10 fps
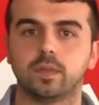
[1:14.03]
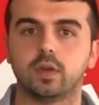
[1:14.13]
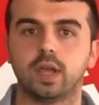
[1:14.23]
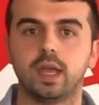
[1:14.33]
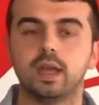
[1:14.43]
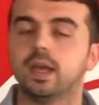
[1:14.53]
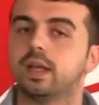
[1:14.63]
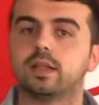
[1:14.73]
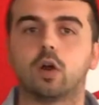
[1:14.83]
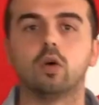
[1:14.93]
Okay?
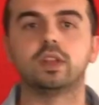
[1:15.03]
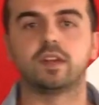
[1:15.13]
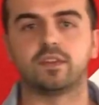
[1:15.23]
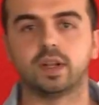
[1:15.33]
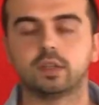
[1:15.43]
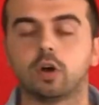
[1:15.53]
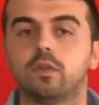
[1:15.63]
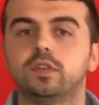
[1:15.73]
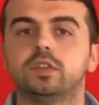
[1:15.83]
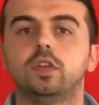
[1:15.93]
They're all different.
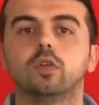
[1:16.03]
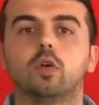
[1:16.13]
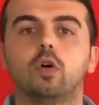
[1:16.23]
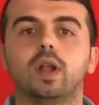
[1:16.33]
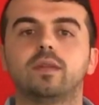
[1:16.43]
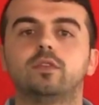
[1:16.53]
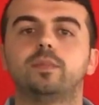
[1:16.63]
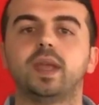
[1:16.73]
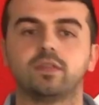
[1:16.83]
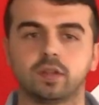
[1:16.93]
Obviously, you all have to
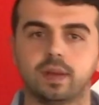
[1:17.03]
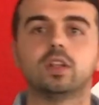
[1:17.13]
pay for them.